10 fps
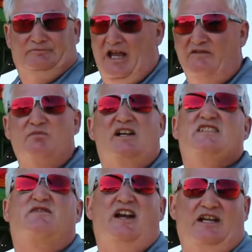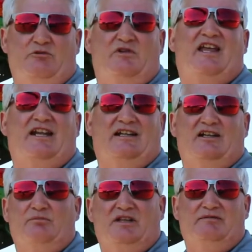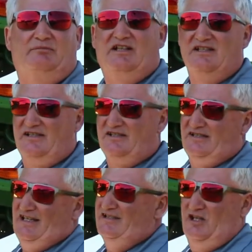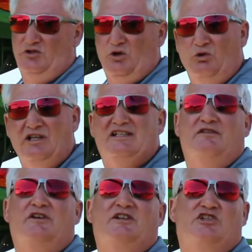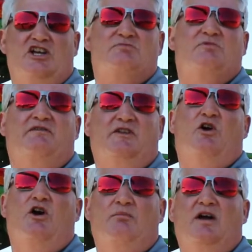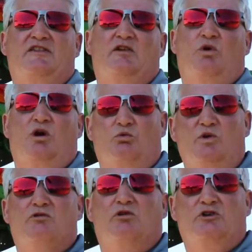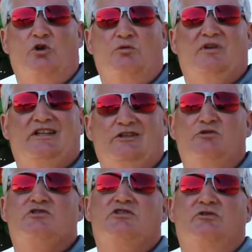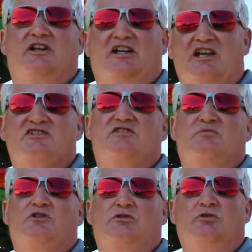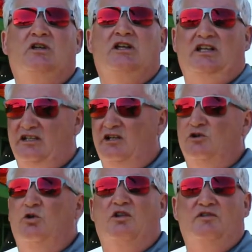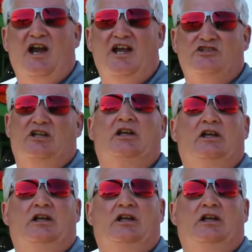everybody's fighting with that a little bit, because it's a totally different adjustment of the combine than what we were normally used to and accustomed to in canola thrashing.